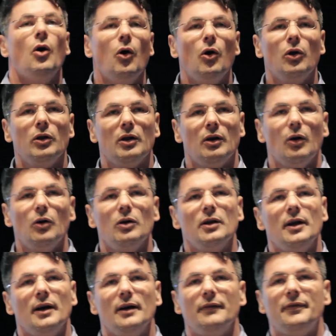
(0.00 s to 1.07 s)
all
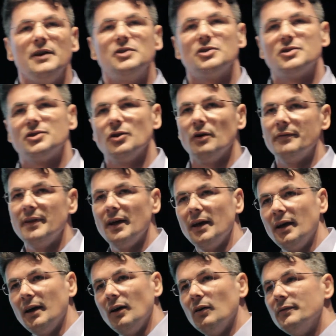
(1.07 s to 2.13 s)
the features of
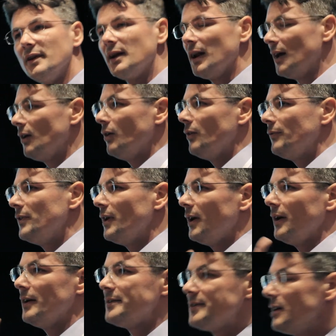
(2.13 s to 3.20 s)

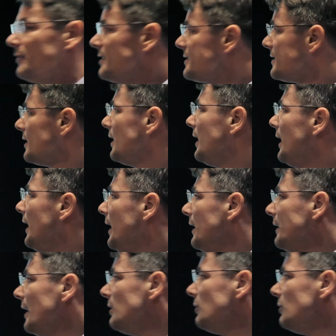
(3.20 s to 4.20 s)
the service. Then